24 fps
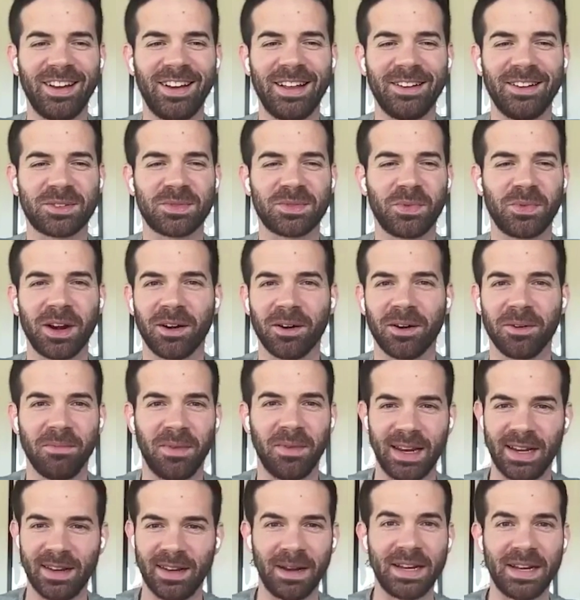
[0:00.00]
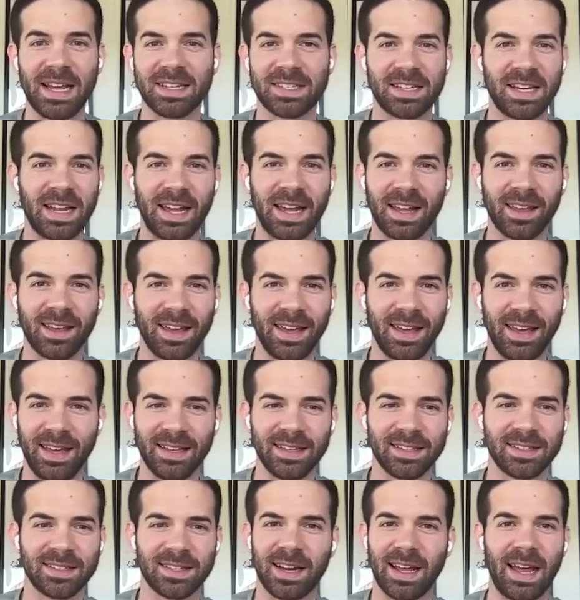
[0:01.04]
where my my nest egg
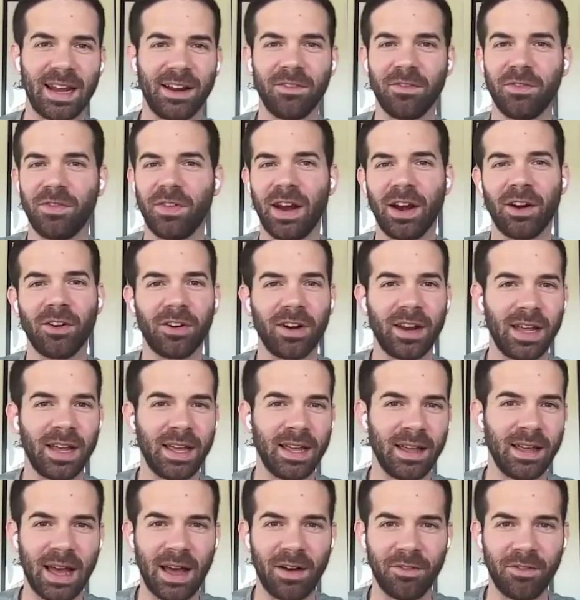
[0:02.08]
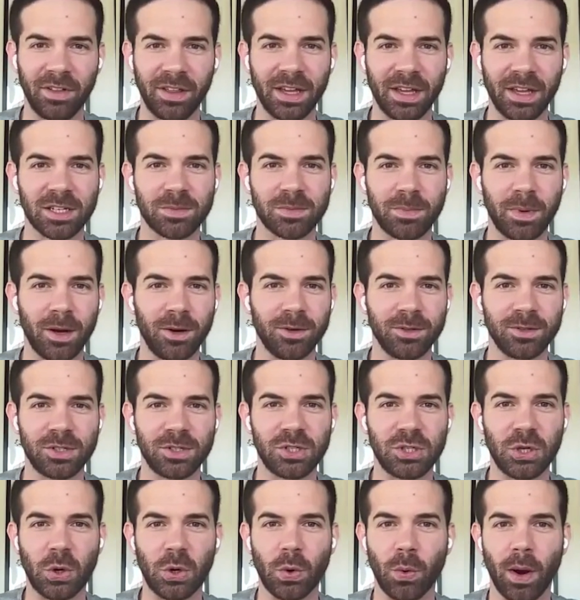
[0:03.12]
is, and I had it very heavily
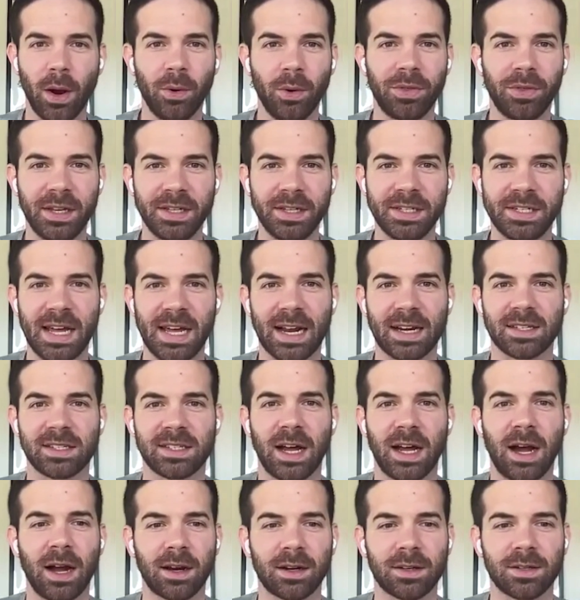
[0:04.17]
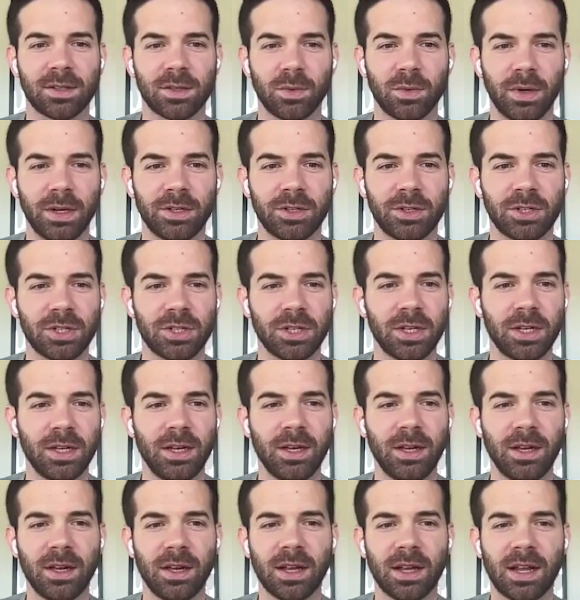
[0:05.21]
exposed to growth in tech stocks, which
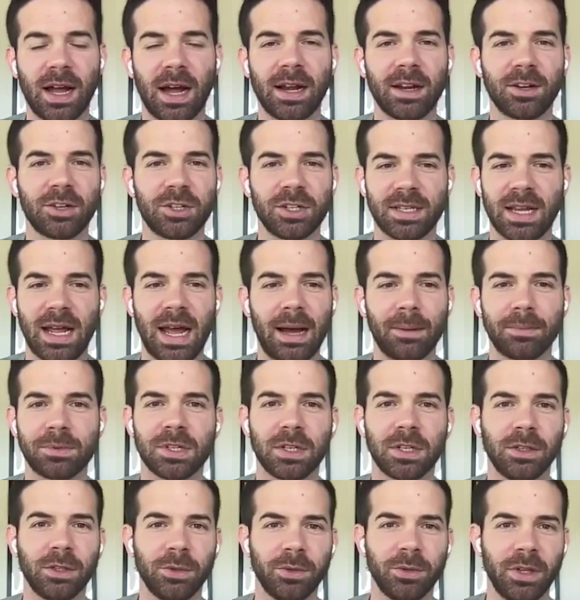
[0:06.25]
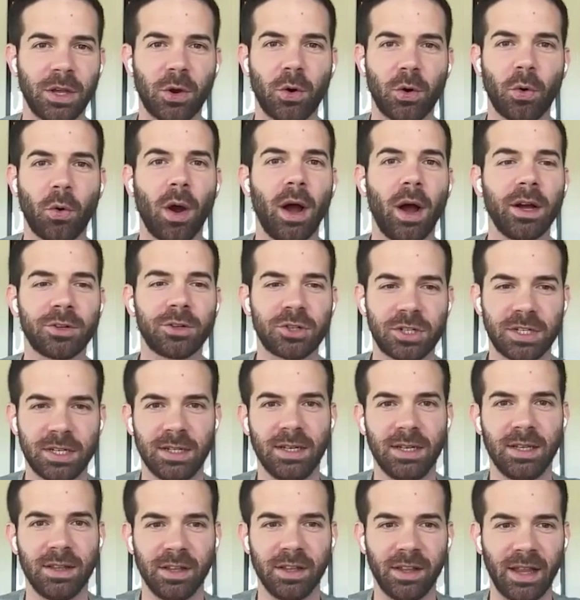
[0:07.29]
got just absolutely crushed
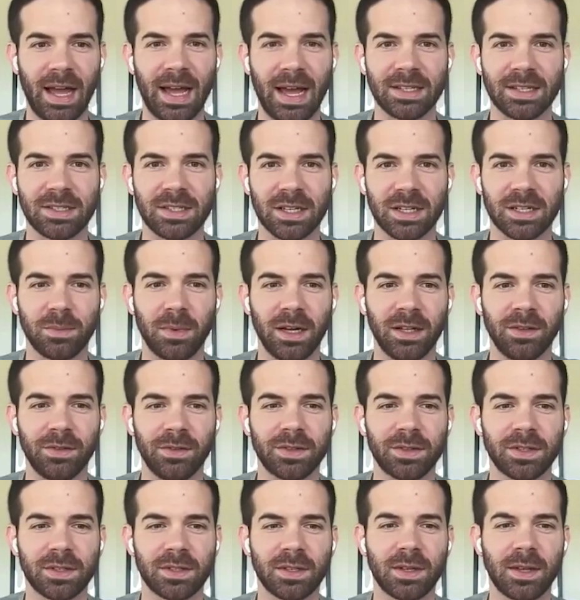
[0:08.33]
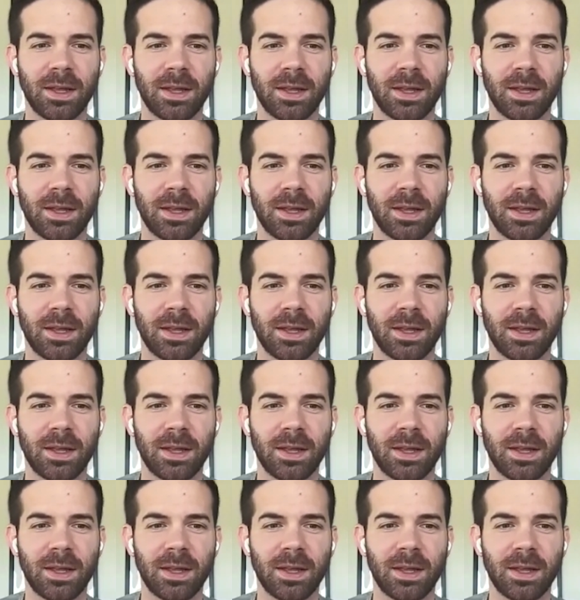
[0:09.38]
in the last six months.